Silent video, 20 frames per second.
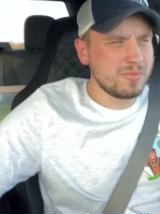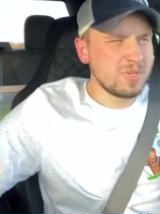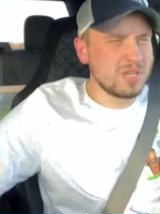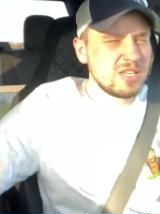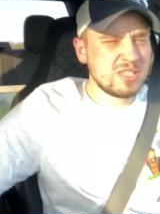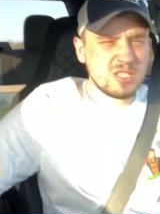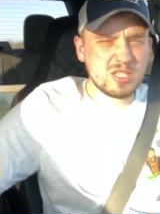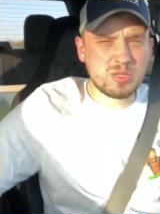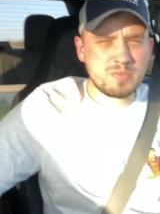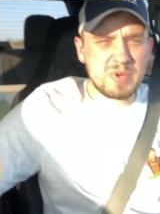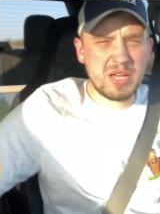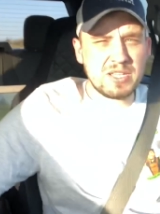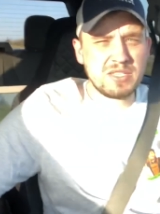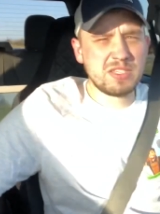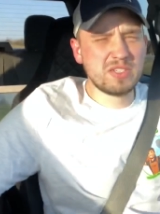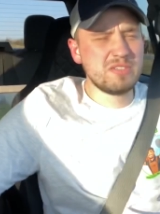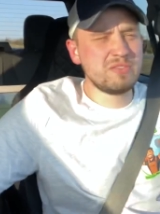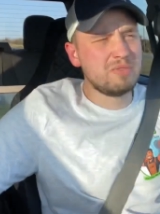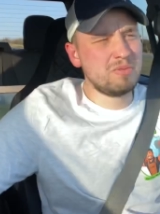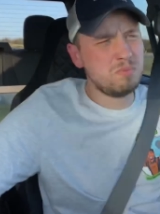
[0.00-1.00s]
It's
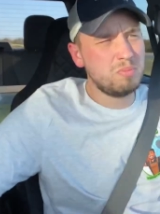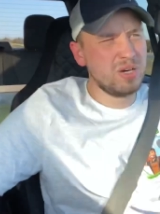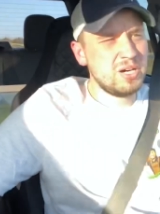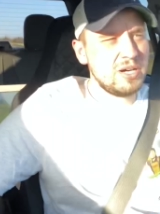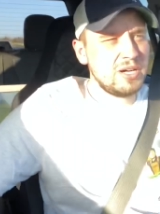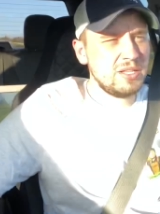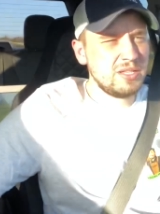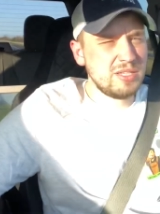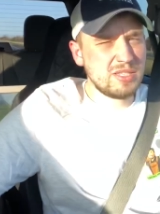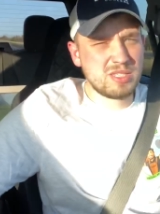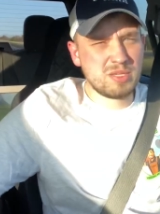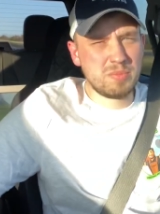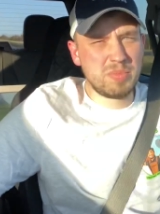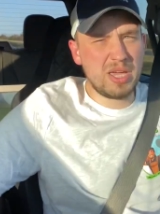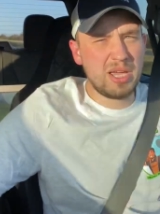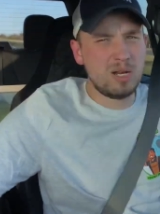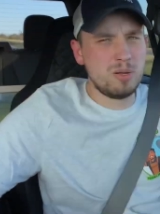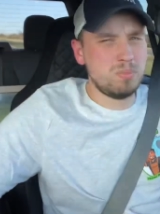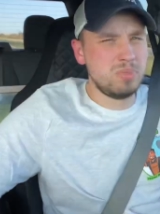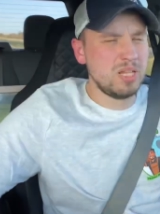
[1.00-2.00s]
expensive, but it's a
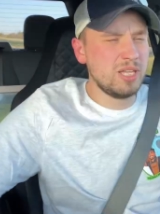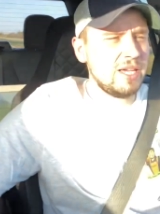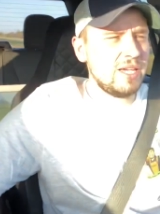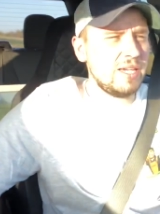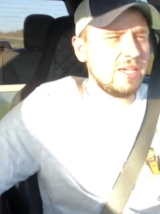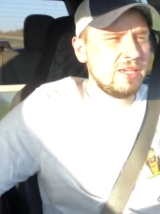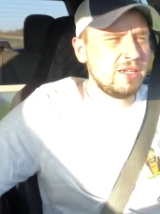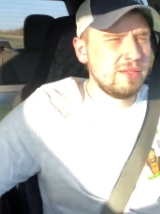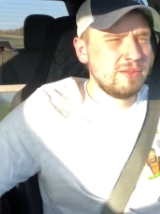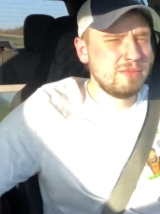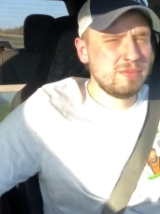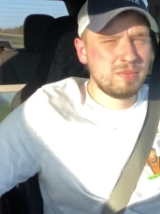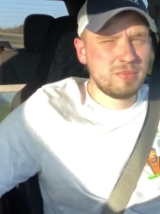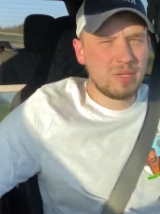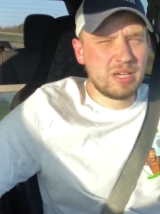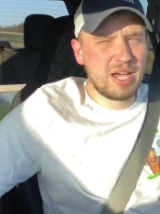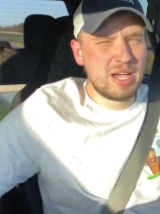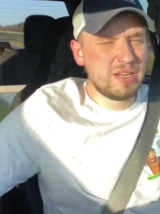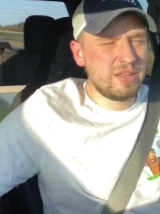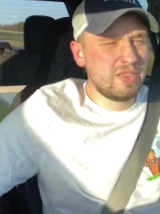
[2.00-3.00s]
pay to play
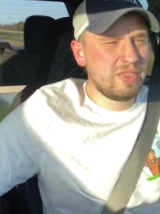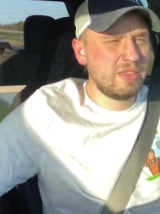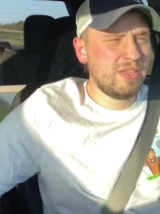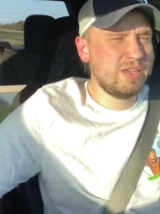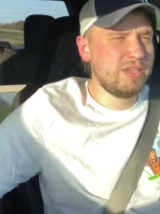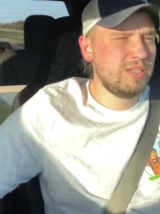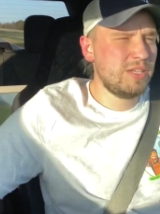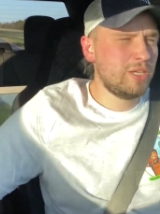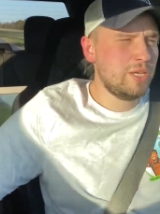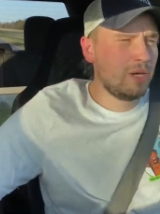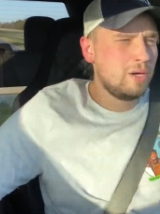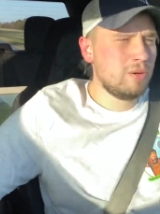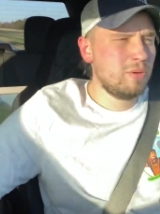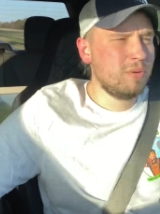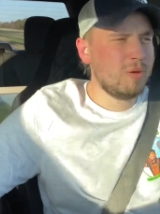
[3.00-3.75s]
kind of thing, you know.